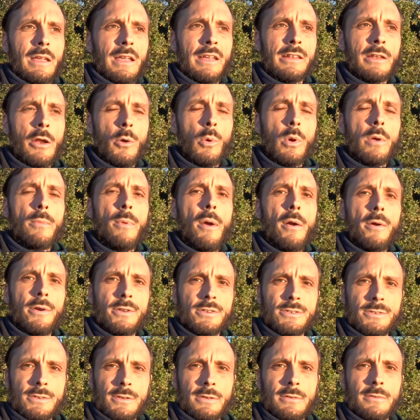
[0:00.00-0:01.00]
in a
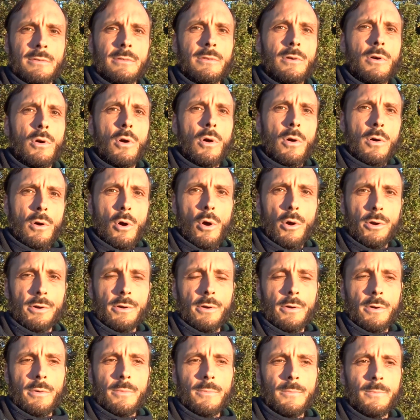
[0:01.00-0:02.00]
reverse
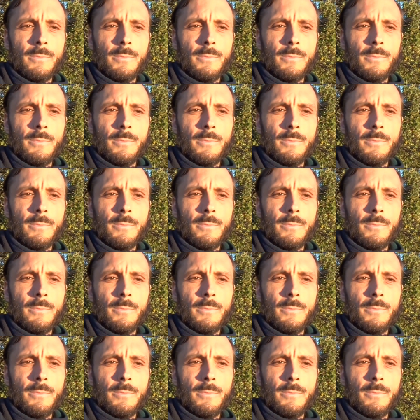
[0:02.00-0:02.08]
order,